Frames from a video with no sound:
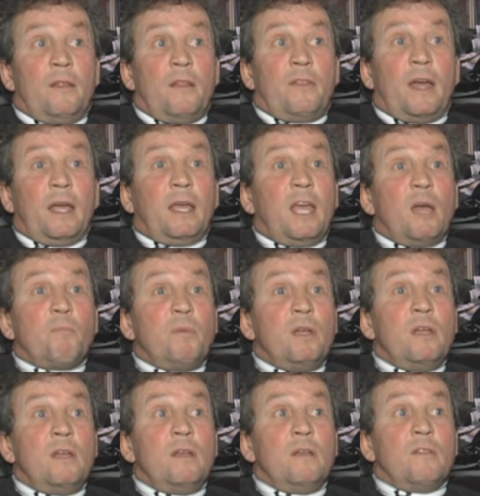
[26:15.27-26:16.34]
That can't
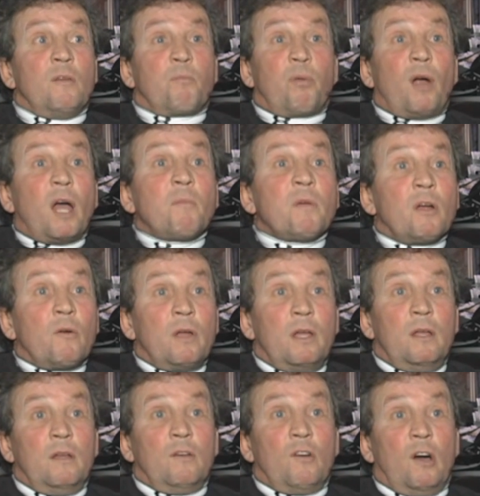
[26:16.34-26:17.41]
be the
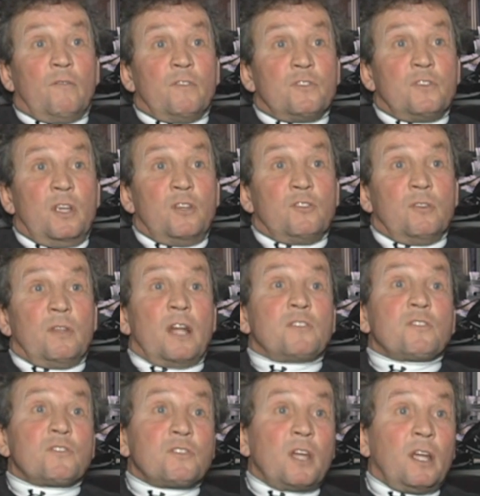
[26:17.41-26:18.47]
primary conversation.
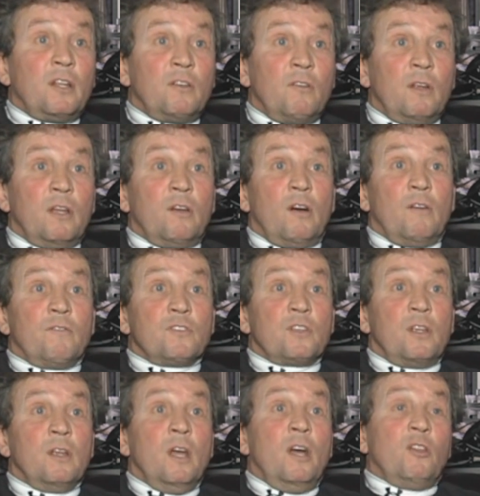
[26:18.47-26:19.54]
That's a secondary
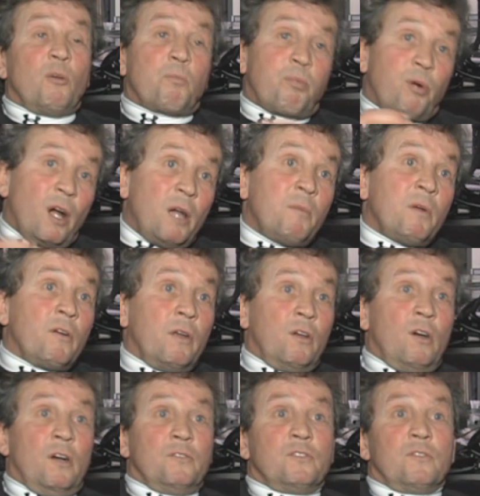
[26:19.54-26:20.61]
conversation. The primary
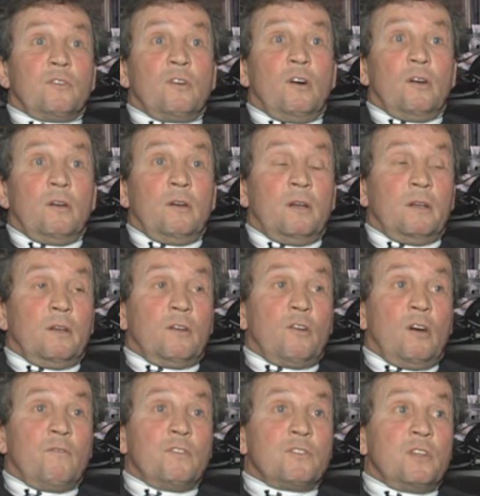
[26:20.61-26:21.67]

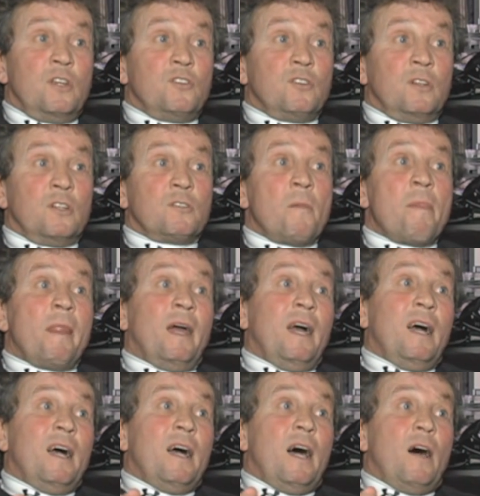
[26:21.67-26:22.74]
conversation is,
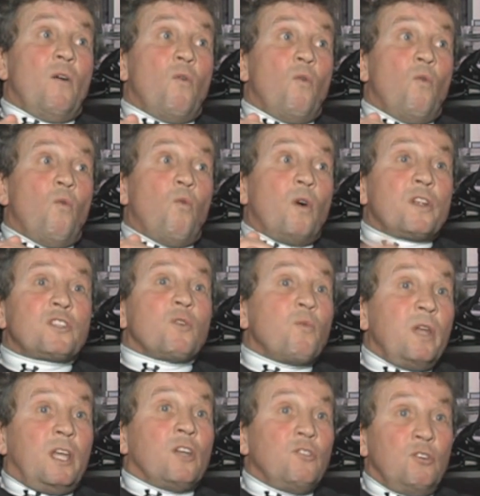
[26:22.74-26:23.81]
what is it
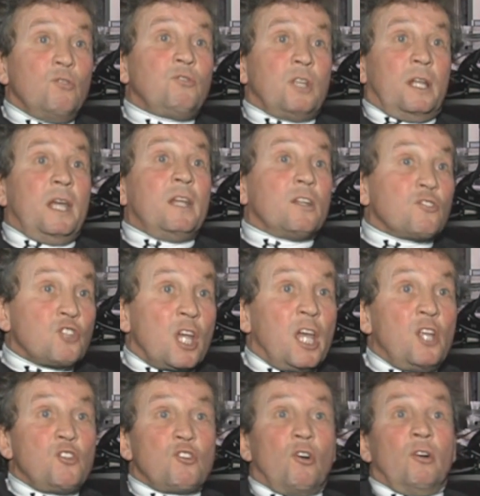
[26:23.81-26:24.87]
we can do today to
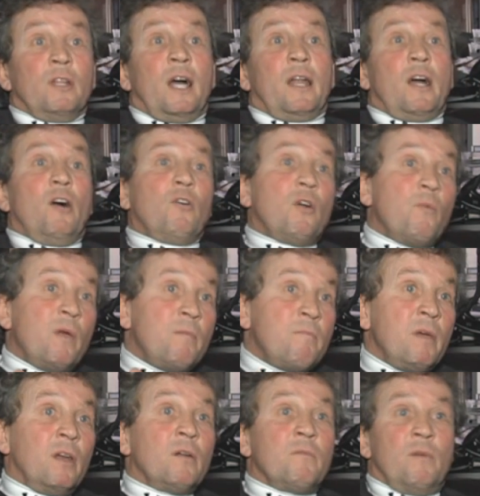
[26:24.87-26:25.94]
change all that? How can we
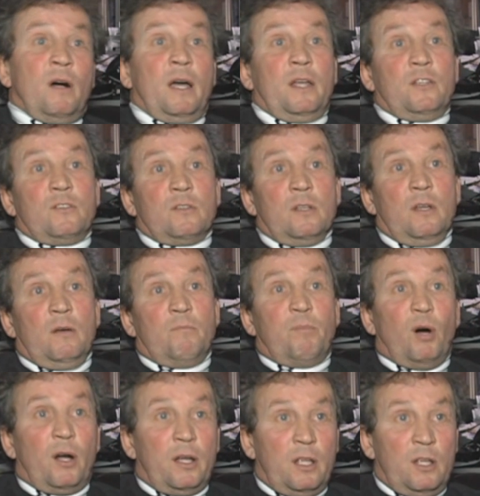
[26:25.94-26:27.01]
minimize
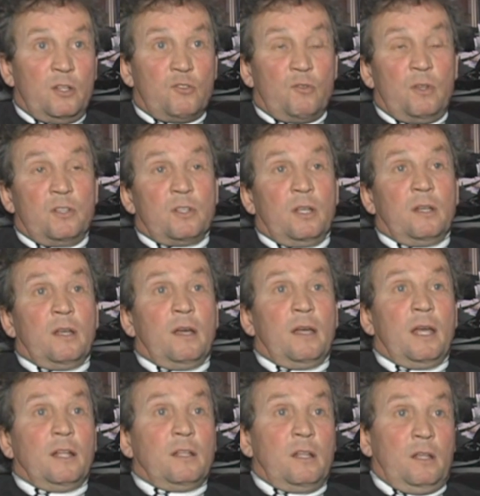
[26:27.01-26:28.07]
body injuries and
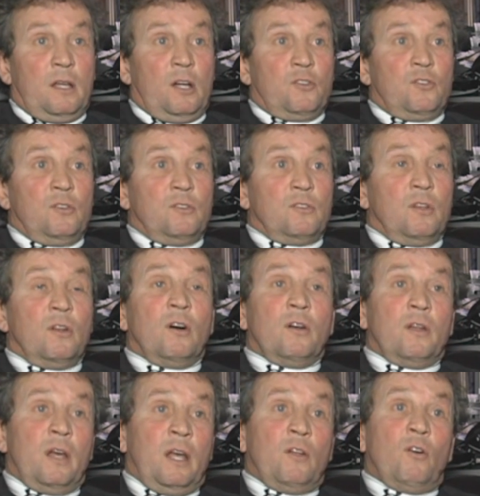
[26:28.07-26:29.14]
head concussions and
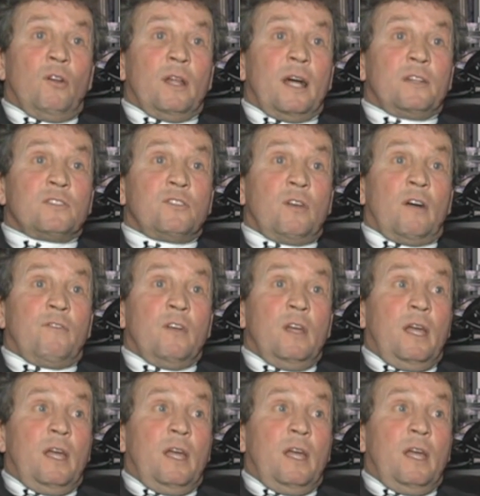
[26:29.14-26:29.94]
all that stuff?